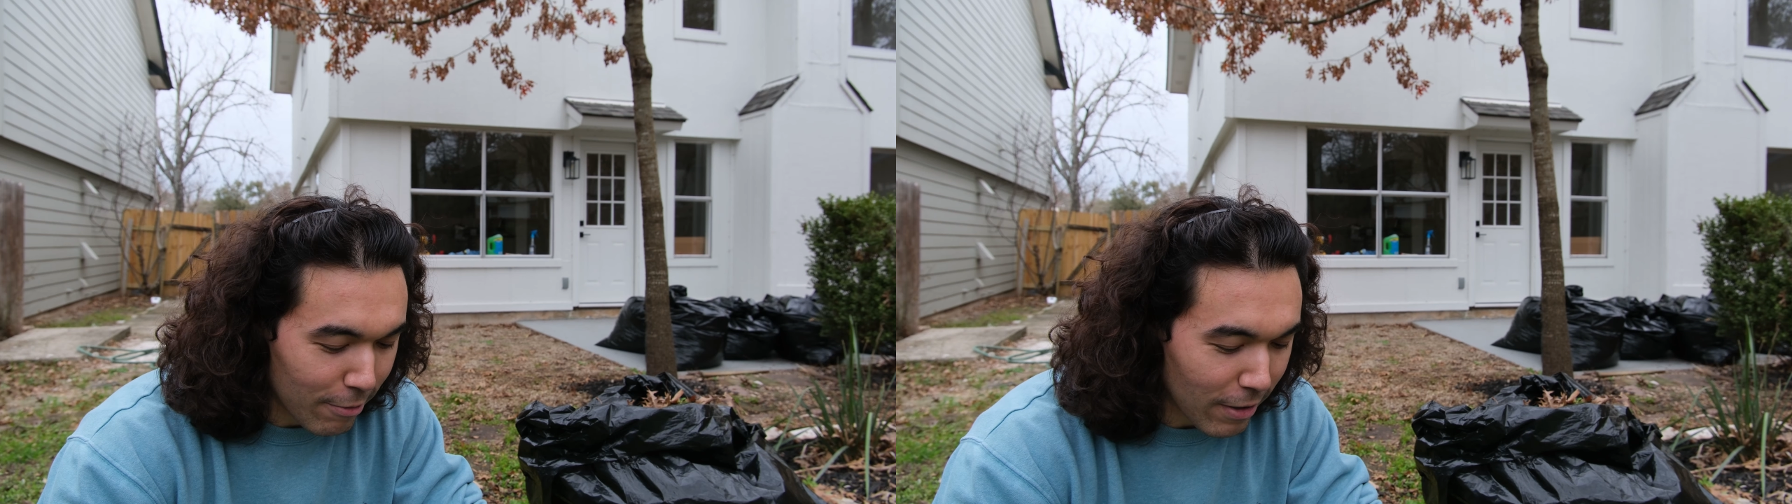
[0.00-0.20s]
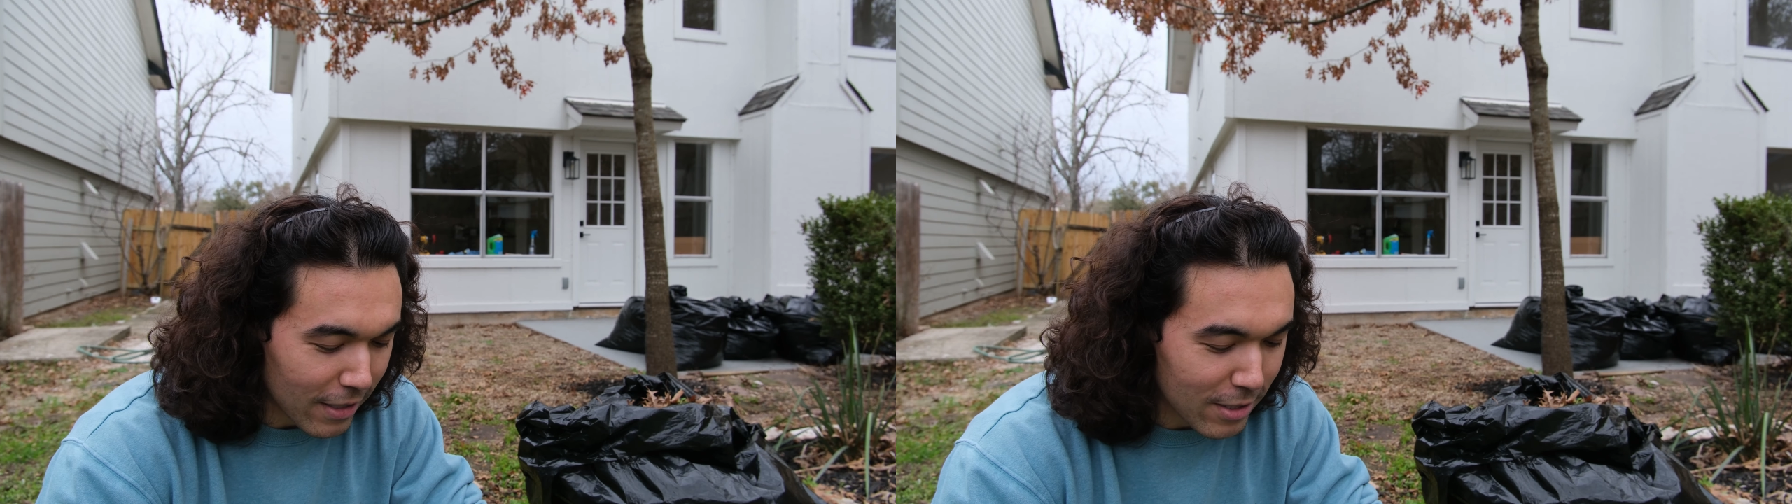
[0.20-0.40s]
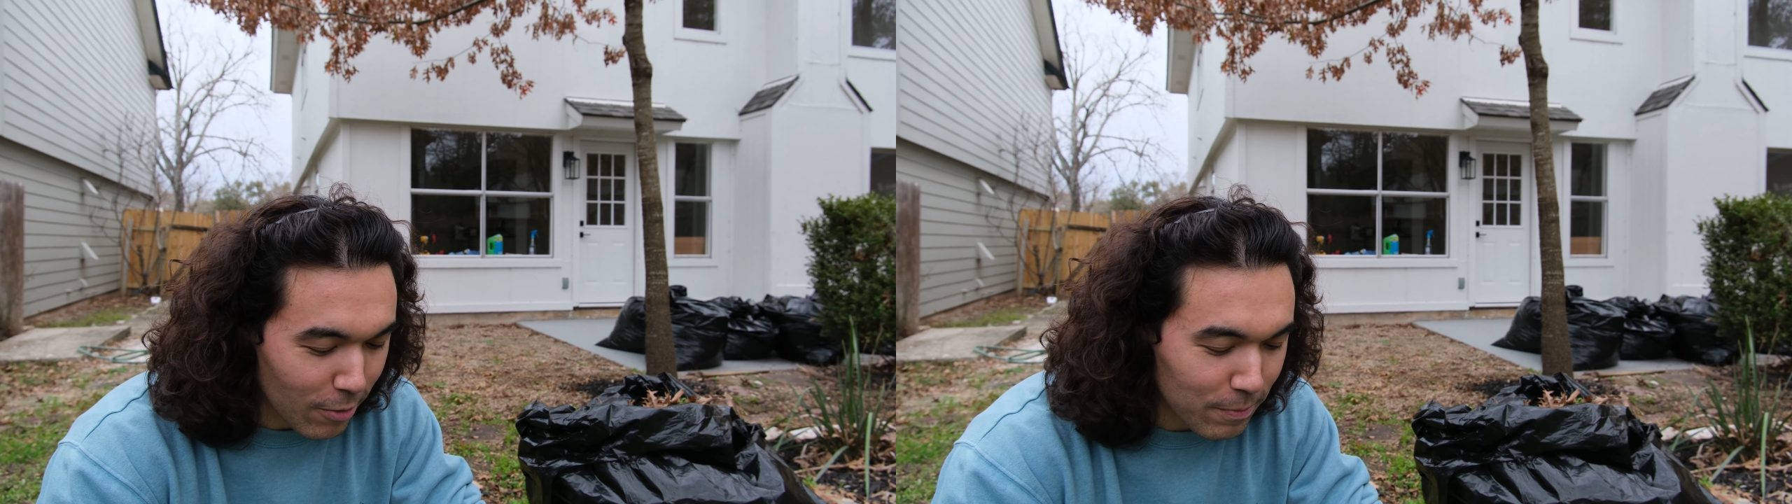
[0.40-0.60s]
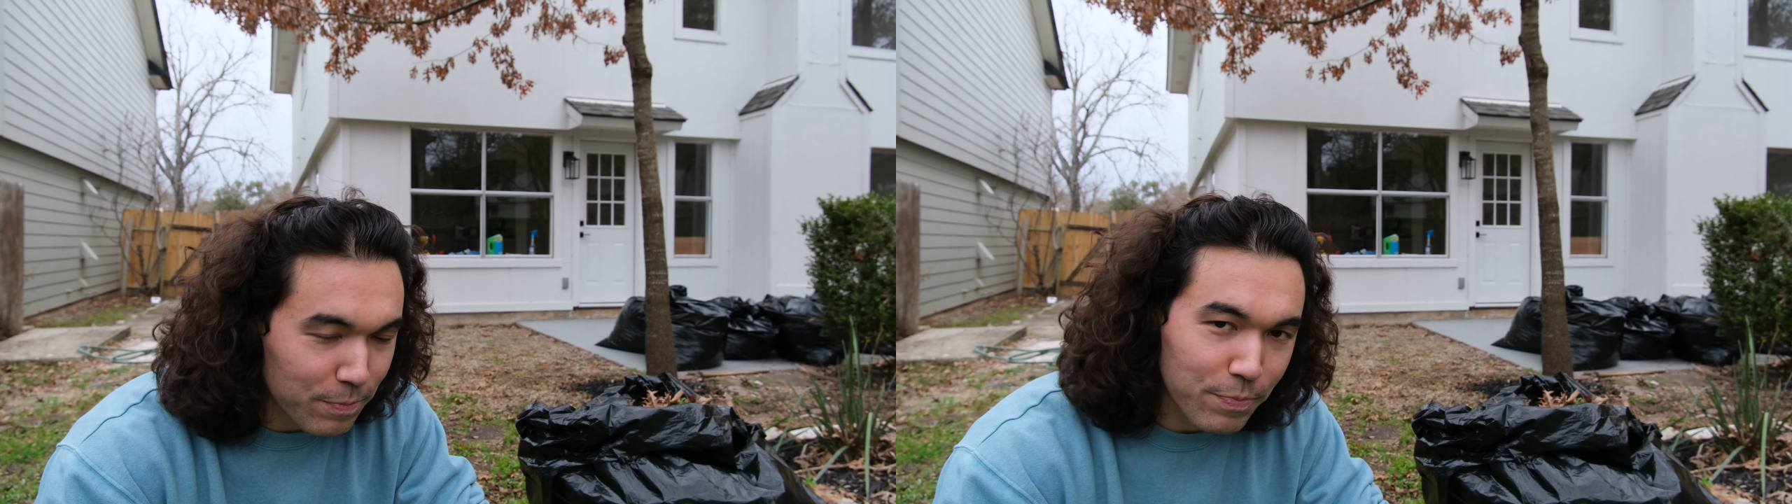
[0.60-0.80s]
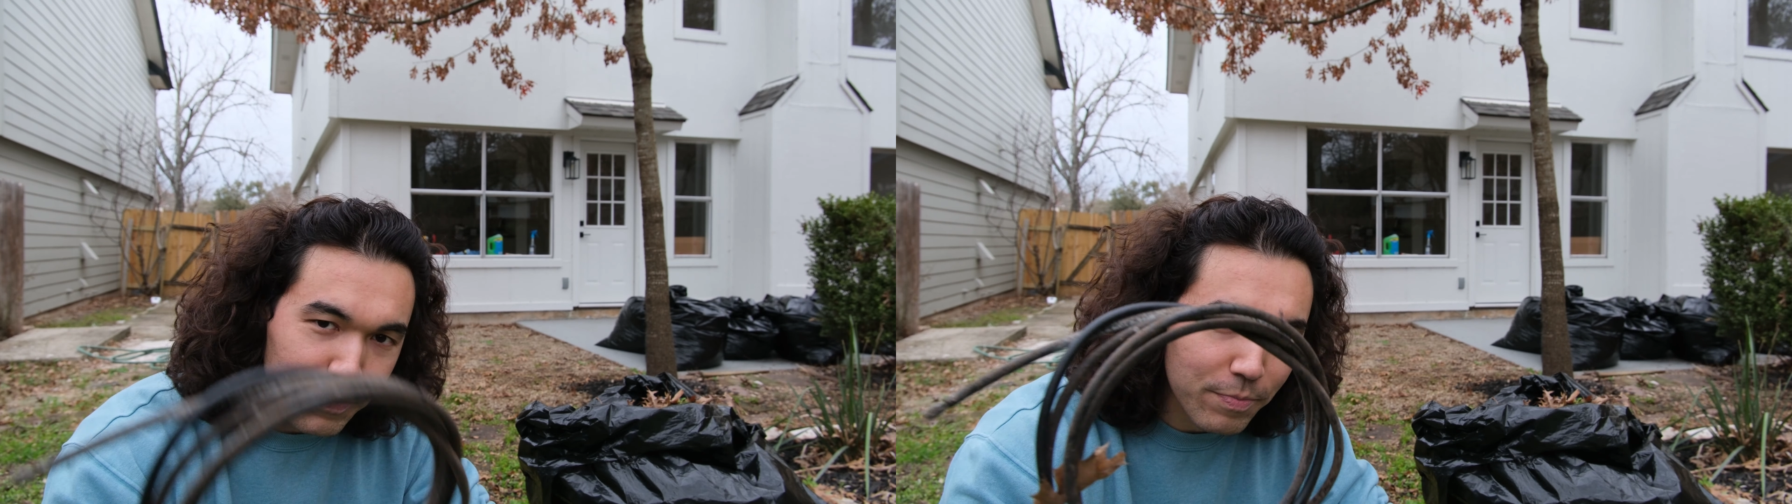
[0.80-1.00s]
right? So
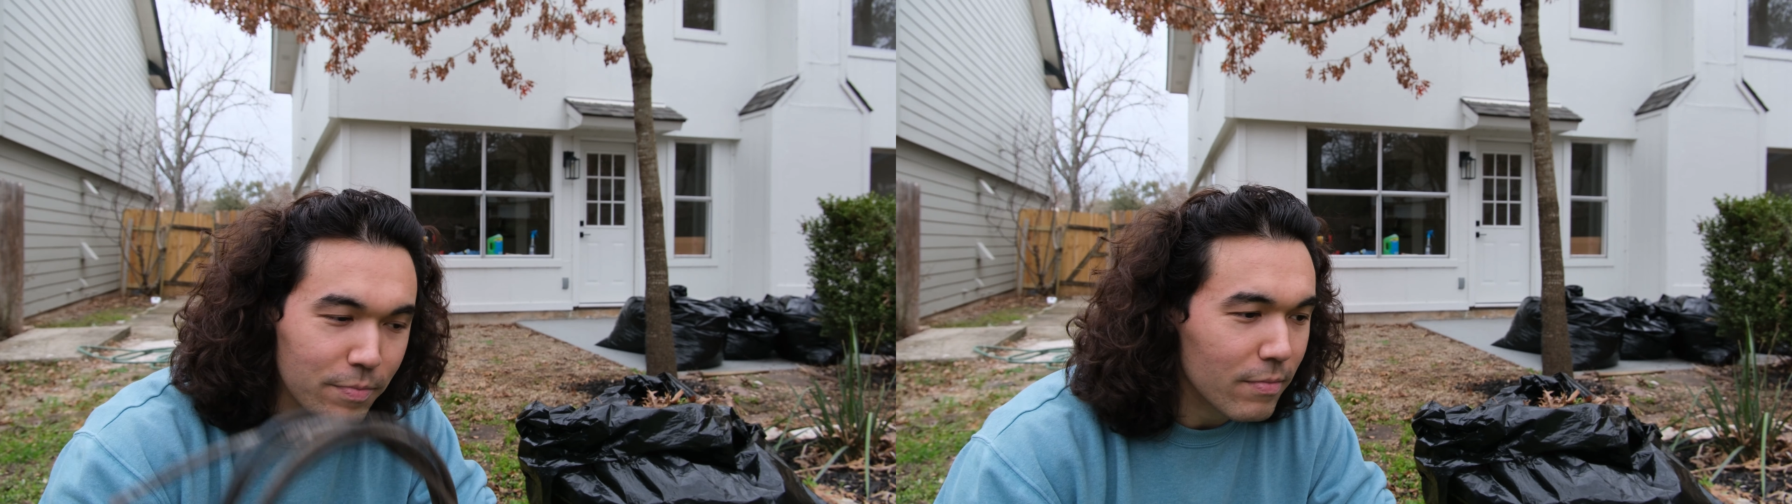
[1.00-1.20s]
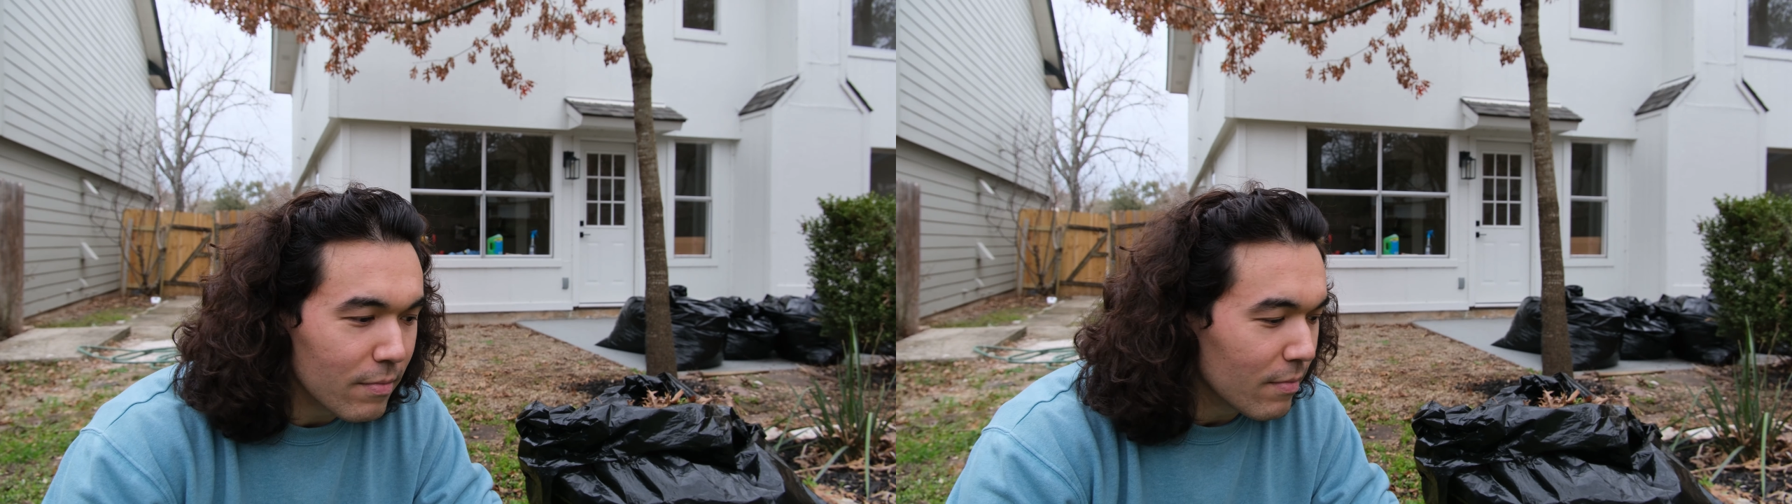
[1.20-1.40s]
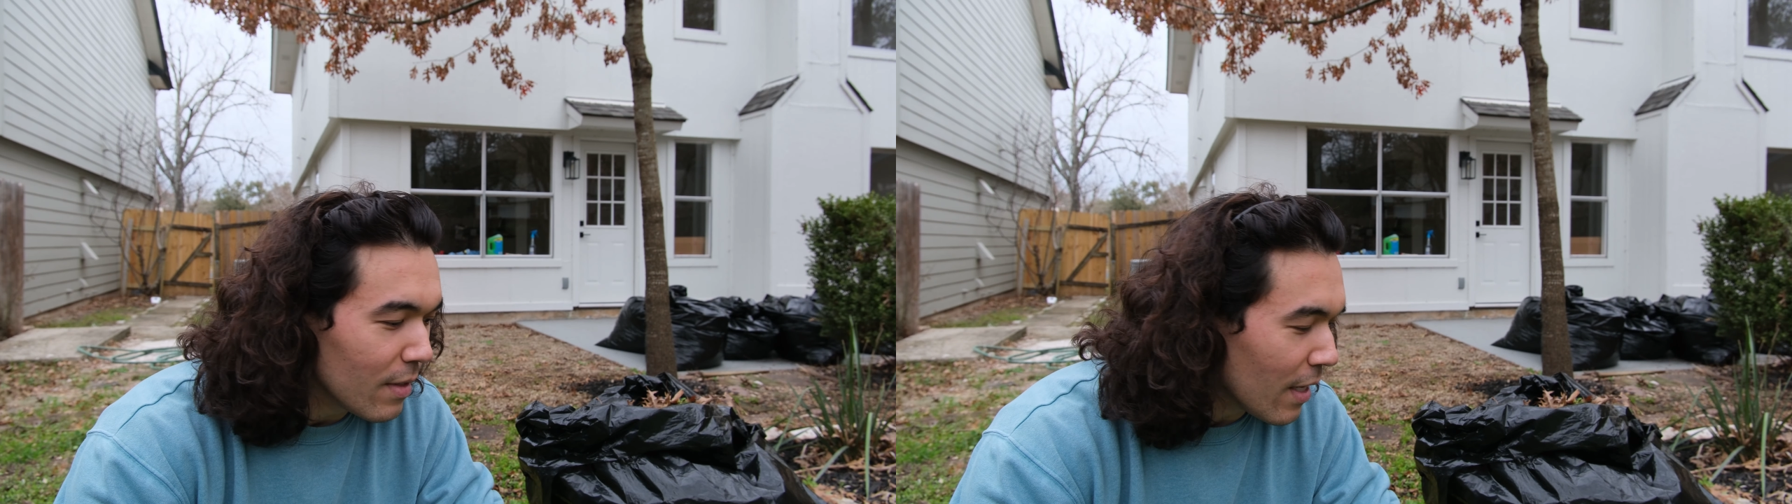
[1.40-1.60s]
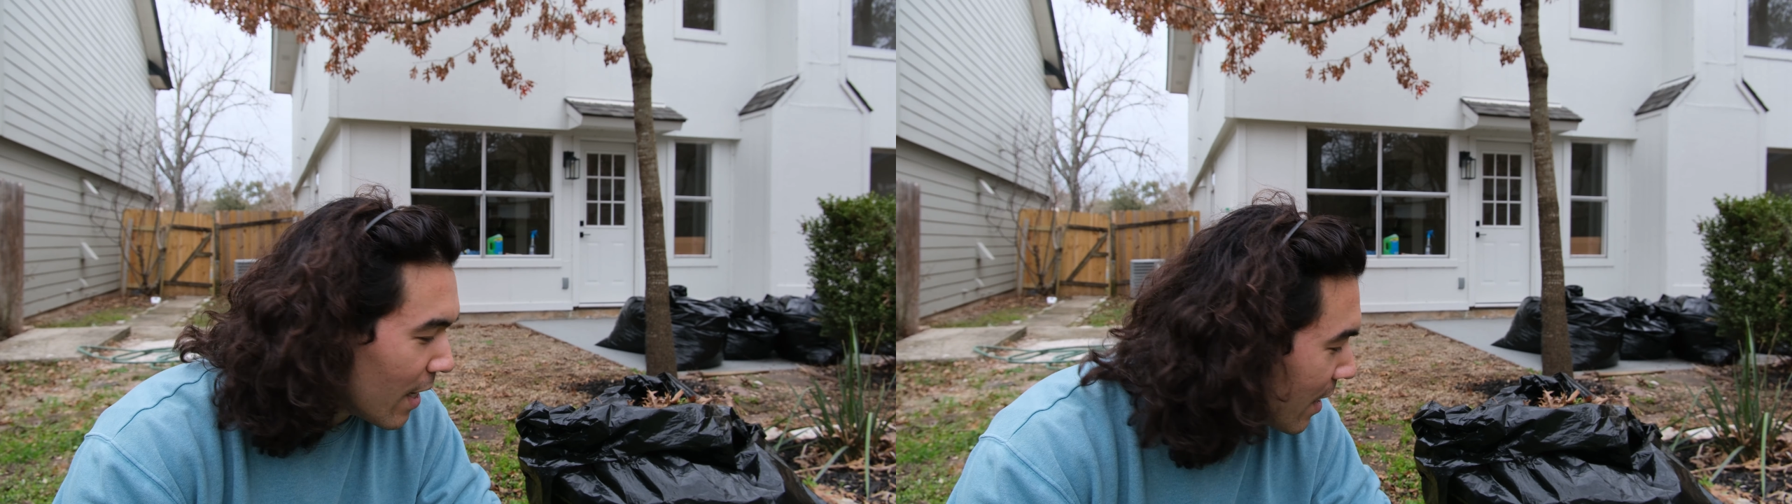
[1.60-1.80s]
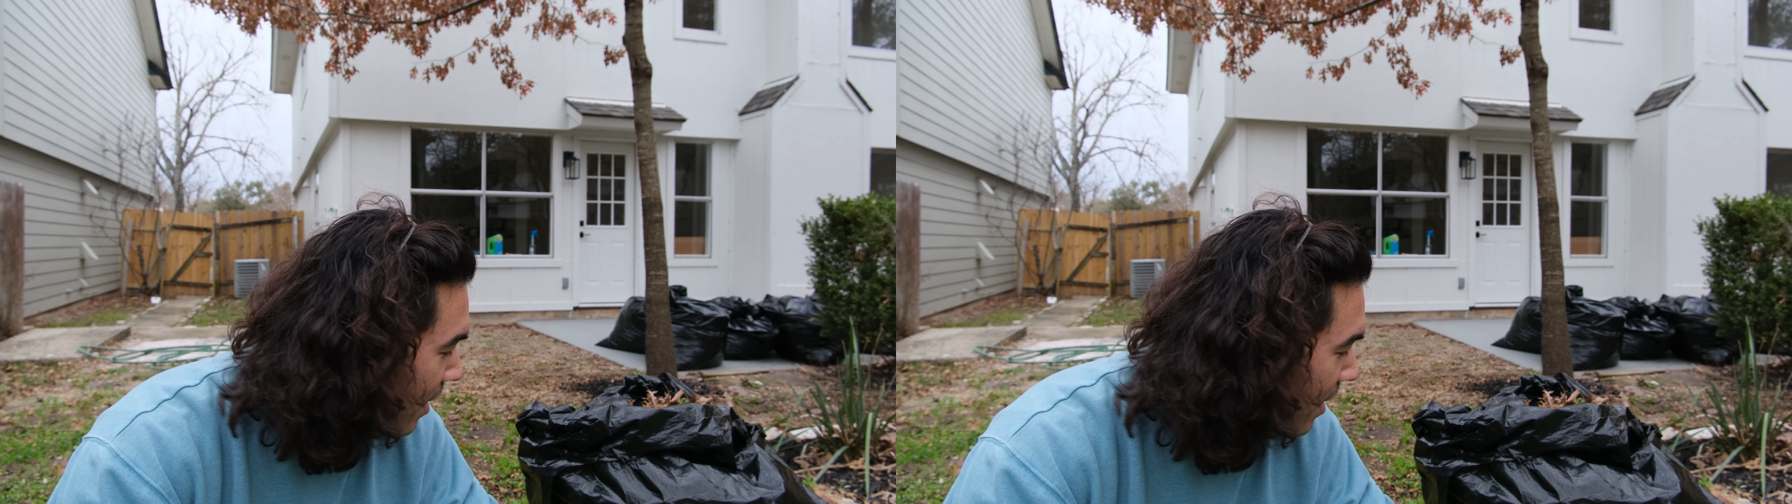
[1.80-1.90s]
it